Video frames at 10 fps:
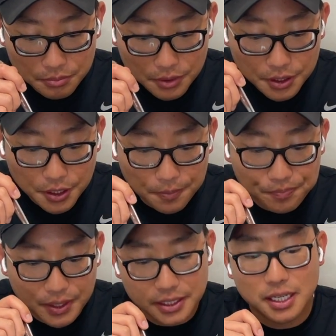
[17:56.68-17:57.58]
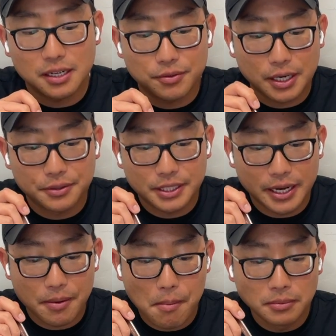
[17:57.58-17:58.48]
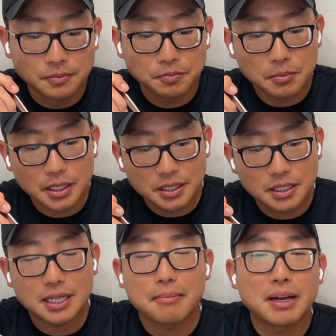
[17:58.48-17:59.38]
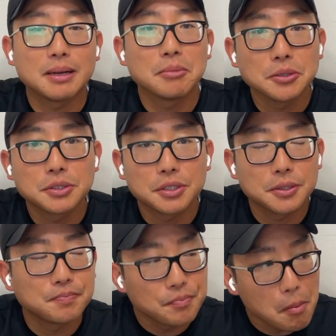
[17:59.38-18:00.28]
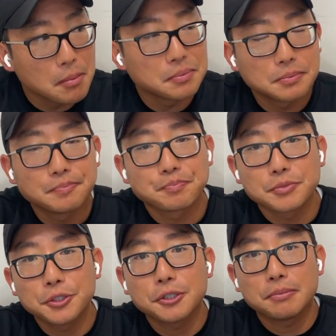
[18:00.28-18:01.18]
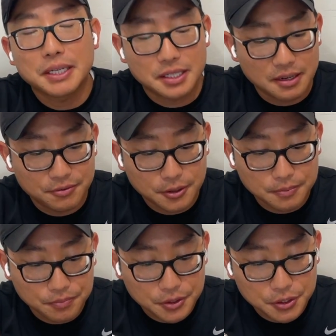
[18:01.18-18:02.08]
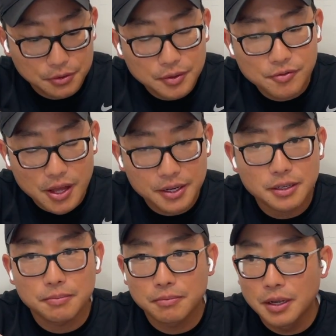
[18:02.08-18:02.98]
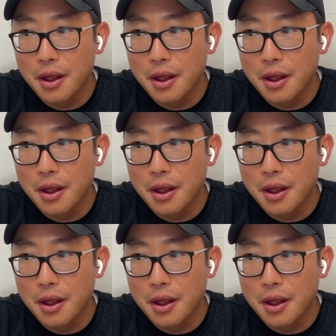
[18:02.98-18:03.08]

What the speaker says: you know, that's kind of what I was saying. It's things that matter most to you, you should make time for it. You should reflect and